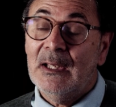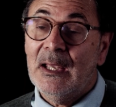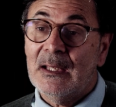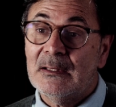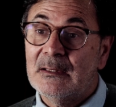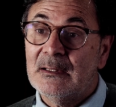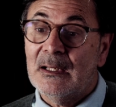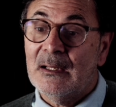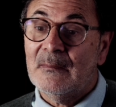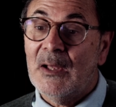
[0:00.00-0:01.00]
And
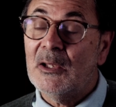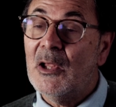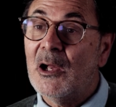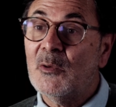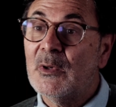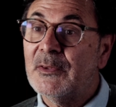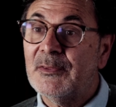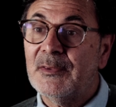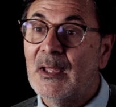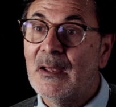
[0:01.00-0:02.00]
along
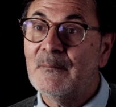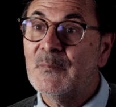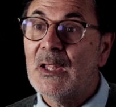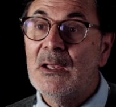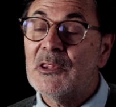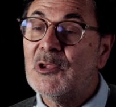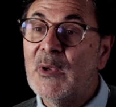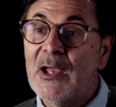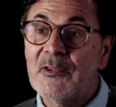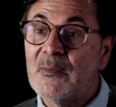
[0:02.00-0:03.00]
with
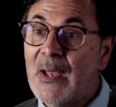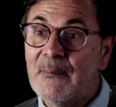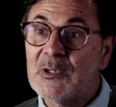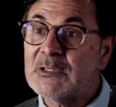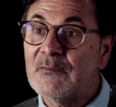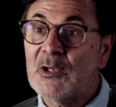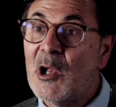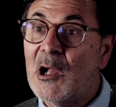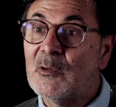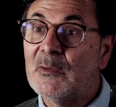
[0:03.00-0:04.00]
3 other members of the
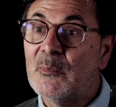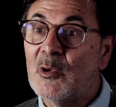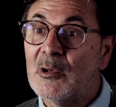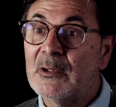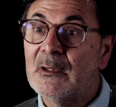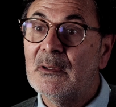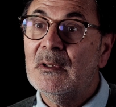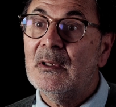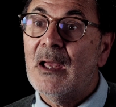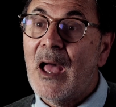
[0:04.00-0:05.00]
Cochrane board,
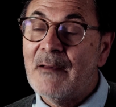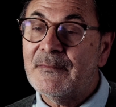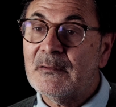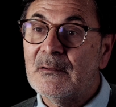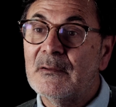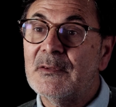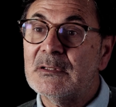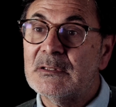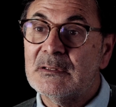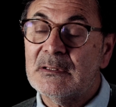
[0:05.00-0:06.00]
after
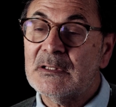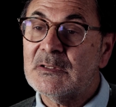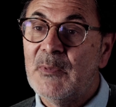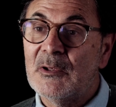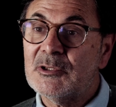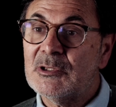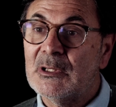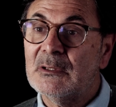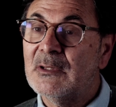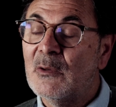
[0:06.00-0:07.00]
this
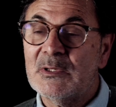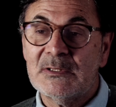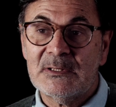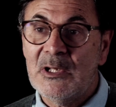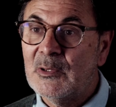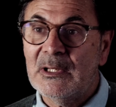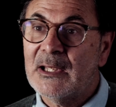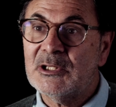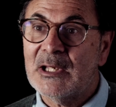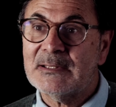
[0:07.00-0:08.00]
expulsion that was totally
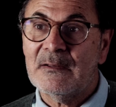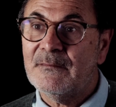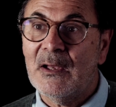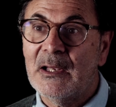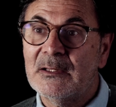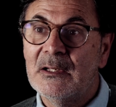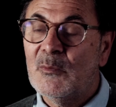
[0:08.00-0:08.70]
unjustified